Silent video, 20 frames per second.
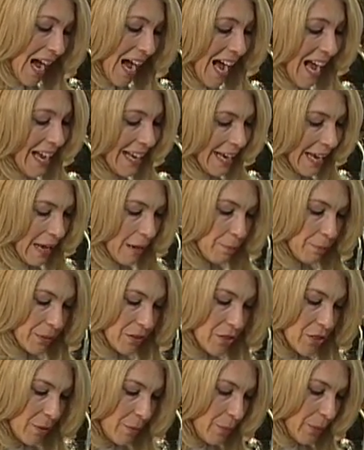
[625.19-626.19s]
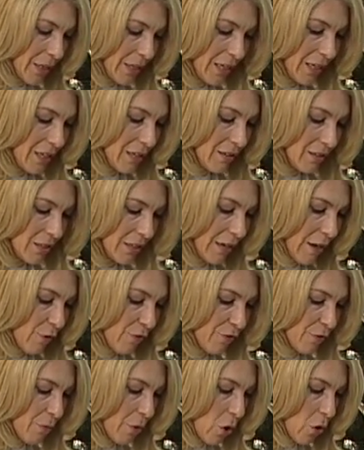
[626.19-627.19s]
I happen to be, you know,
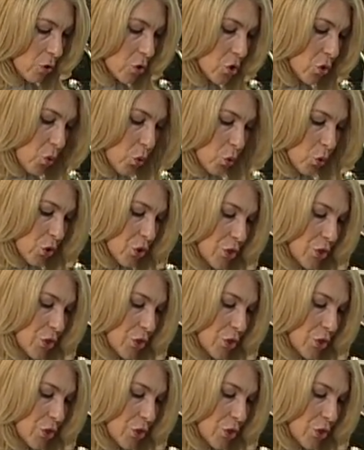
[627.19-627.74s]
from old school,